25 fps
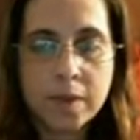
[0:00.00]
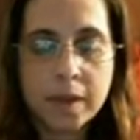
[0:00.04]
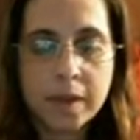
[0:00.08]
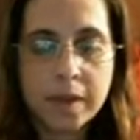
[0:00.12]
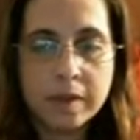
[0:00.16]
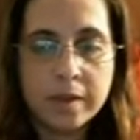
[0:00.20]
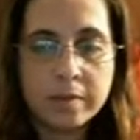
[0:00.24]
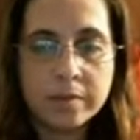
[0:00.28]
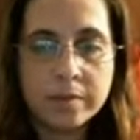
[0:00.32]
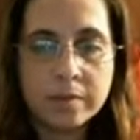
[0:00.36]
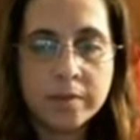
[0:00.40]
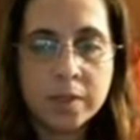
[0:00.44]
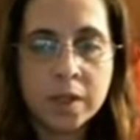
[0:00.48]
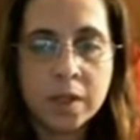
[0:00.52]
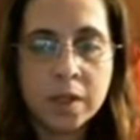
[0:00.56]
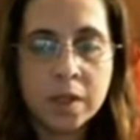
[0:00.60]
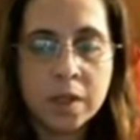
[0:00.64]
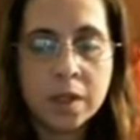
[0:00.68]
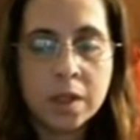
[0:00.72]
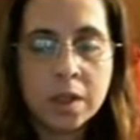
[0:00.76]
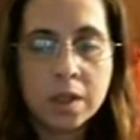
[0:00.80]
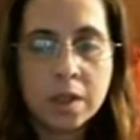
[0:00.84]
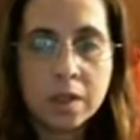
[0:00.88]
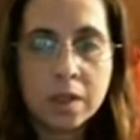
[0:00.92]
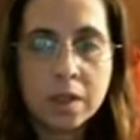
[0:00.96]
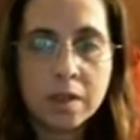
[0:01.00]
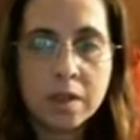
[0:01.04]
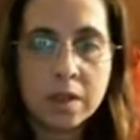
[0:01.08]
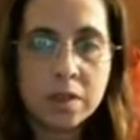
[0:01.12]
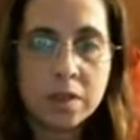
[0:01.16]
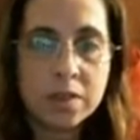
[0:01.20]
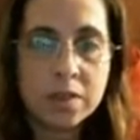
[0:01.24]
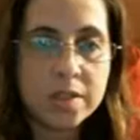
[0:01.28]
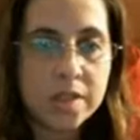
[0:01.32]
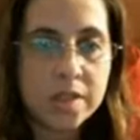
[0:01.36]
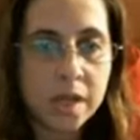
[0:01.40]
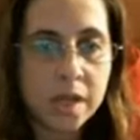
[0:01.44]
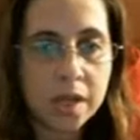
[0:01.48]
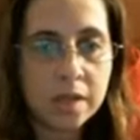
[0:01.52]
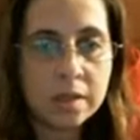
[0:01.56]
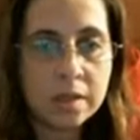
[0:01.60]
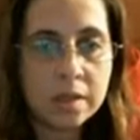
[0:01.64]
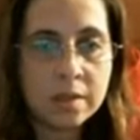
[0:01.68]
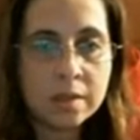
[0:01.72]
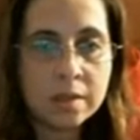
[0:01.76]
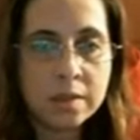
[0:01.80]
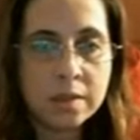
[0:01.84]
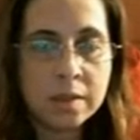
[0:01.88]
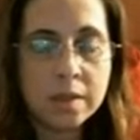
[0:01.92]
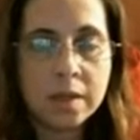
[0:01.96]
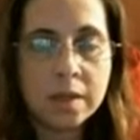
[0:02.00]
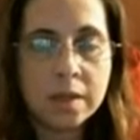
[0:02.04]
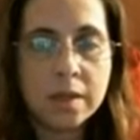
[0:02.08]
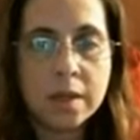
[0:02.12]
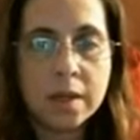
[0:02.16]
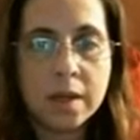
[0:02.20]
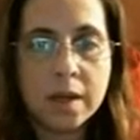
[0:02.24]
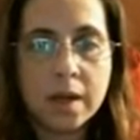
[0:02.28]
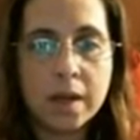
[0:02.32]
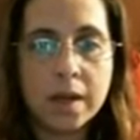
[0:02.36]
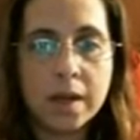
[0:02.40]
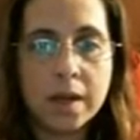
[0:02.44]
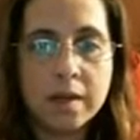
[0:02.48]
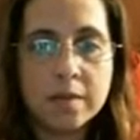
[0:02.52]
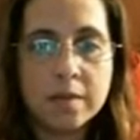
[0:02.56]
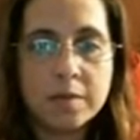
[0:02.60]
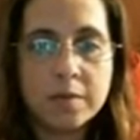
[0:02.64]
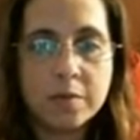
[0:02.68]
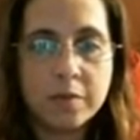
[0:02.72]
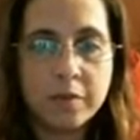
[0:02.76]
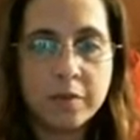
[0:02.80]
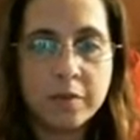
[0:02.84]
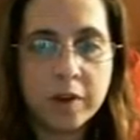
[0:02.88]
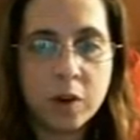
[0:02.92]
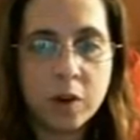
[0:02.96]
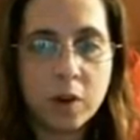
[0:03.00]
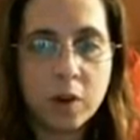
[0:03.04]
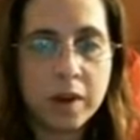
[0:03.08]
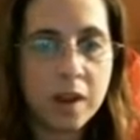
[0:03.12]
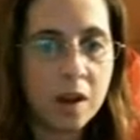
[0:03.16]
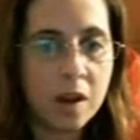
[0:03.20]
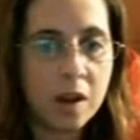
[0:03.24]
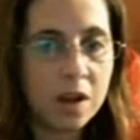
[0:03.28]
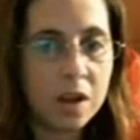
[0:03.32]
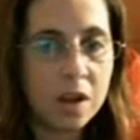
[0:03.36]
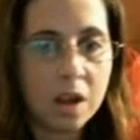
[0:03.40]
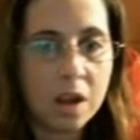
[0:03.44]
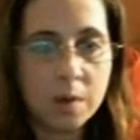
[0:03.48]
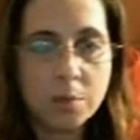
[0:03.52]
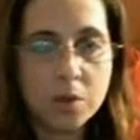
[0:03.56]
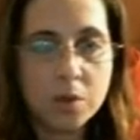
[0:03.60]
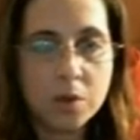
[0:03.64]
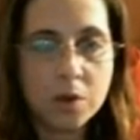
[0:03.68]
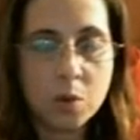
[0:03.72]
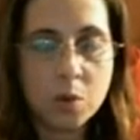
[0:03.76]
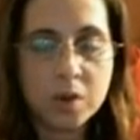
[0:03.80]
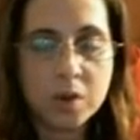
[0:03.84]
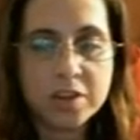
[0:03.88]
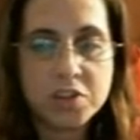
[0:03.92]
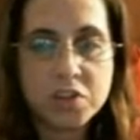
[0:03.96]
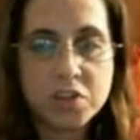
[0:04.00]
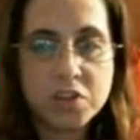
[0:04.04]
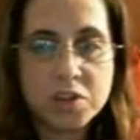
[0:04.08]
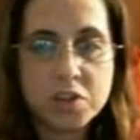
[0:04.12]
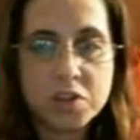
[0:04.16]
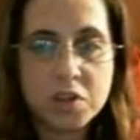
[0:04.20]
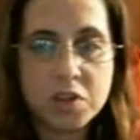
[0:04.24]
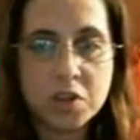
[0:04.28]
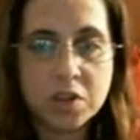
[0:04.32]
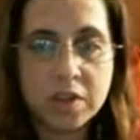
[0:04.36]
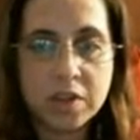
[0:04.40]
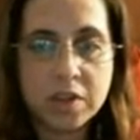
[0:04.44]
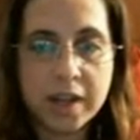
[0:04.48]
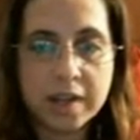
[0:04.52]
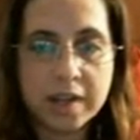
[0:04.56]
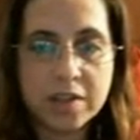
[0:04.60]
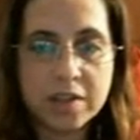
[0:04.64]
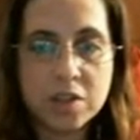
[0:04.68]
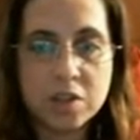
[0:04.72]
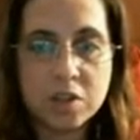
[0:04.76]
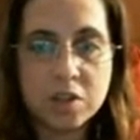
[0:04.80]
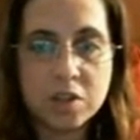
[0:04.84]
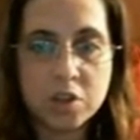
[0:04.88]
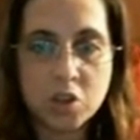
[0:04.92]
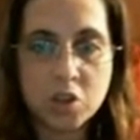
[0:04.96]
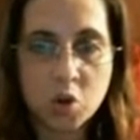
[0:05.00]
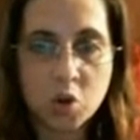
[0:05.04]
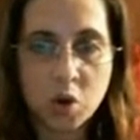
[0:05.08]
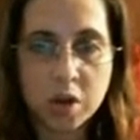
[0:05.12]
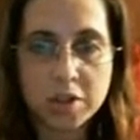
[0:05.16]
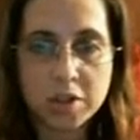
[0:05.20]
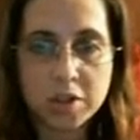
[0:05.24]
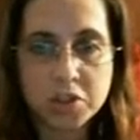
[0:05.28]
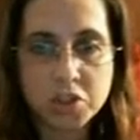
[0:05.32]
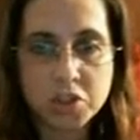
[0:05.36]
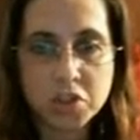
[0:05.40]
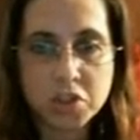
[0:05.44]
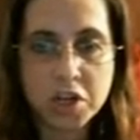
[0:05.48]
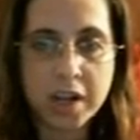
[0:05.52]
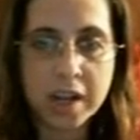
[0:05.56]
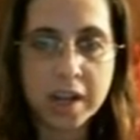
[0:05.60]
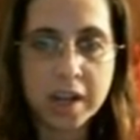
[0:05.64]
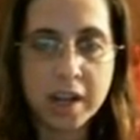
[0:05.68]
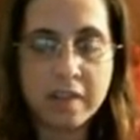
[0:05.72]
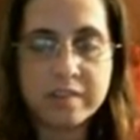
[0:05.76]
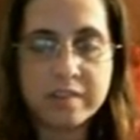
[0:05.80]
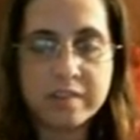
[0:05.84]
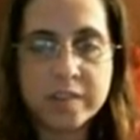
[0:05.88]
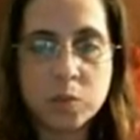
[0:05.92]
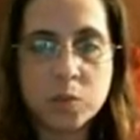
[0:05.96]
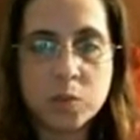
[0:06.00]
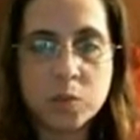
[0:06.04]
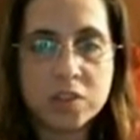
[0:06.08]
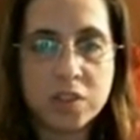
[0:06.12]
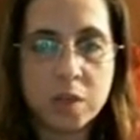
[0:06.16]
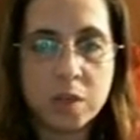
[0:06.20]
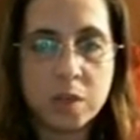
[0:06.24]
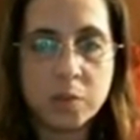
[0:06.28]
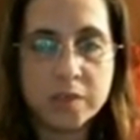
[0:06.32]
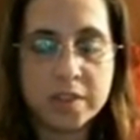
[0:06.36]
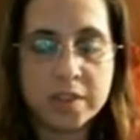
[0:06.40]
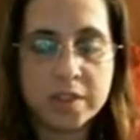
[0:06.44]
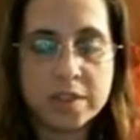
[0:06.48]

Okay, now that you're done figuring out a couple of questions that you'd like to cross-check after we're done